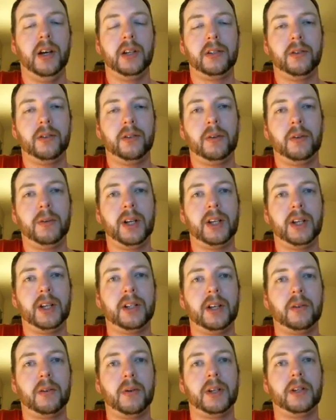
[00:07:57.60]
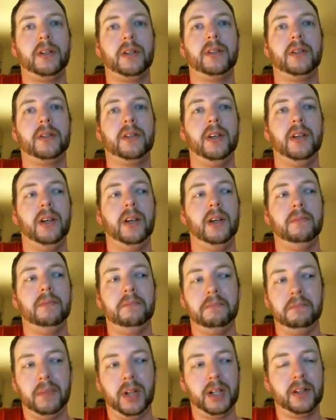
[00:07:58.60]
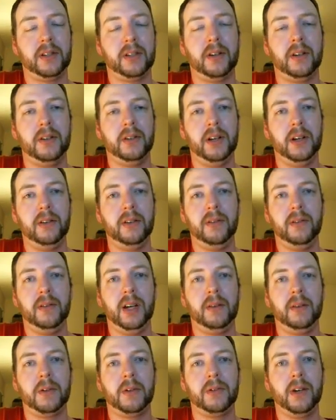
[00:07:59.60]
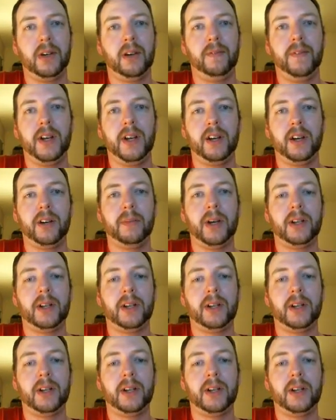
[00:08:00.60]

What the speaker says: So if anybody has any questions, let us all know and we'll try and figure them